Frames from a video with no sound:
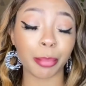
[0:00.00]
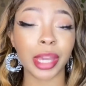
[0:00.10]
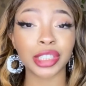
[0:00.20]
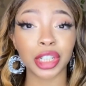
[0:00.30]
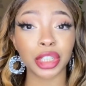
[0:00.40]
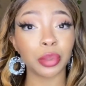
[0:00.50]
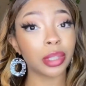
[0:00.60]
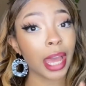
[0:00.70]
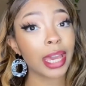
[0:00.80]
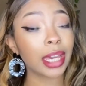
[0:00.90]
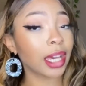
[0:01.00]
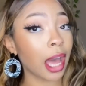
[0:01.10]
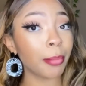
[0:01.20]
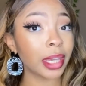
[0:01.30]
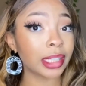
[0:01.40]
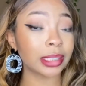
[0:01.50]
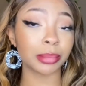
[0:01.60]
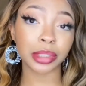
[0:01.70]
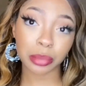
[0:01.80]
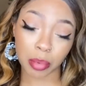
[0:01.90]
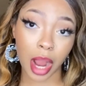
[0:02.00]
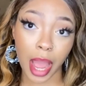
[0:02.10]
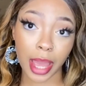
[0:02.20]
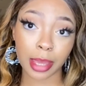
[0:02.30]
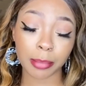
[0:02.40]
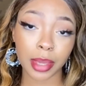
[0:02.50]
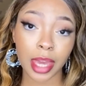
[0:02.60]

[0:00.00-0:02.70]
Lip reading: Make sure you like, comment, and subscribe.